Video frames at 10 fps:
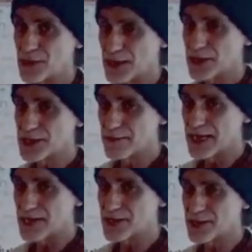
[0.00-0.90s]
That's
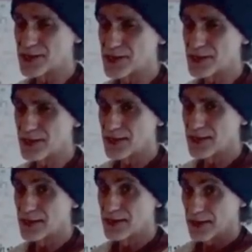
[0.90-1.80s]
because the
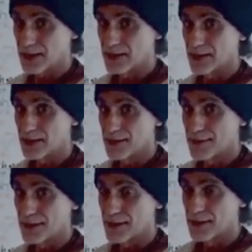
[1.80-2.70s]
Masons
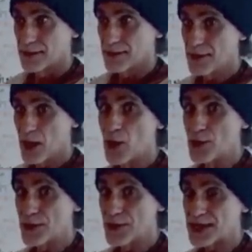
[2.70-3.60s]

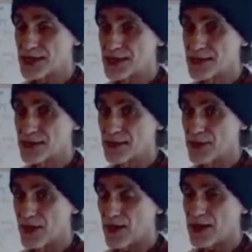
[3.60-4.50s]
know that that is
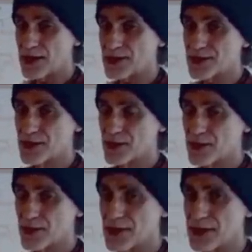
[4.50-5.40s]
the highest
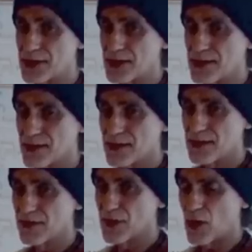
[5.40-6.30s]
degree
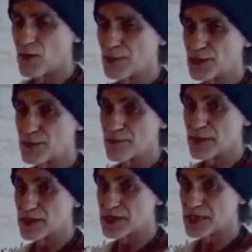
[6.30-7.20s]
of
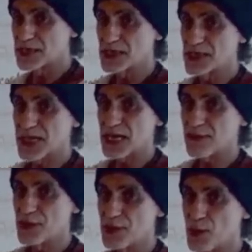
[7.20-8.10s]
accomplishment, because it's the
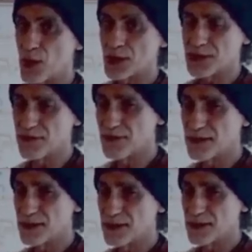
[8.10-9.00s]
start of a new octave.